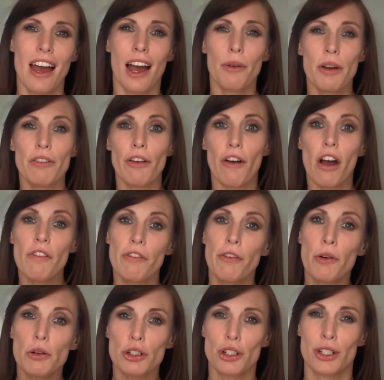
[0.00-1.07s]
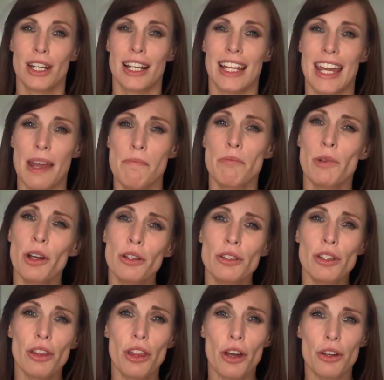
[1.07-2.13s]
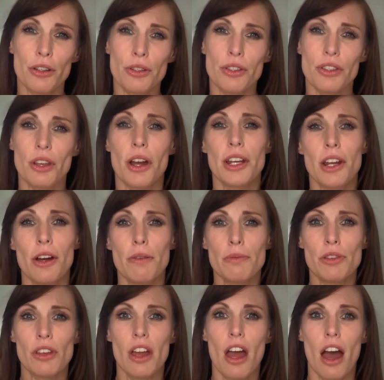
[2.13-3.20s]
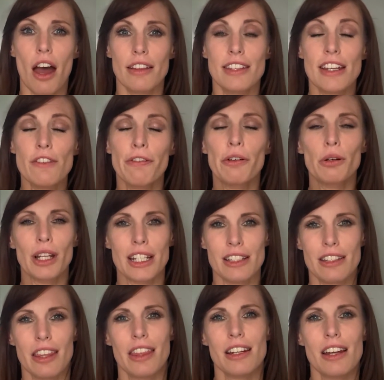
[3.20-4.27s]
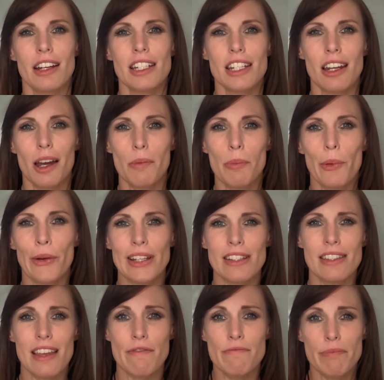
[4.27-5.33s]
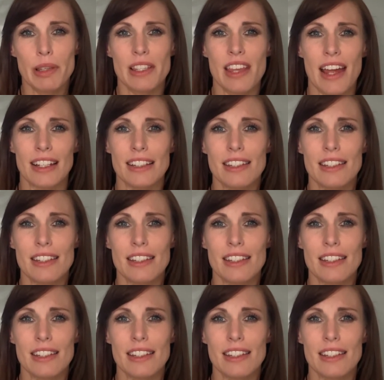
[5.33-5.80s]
However, unfortunately, most of those sign-ups did fall into the 99.7%.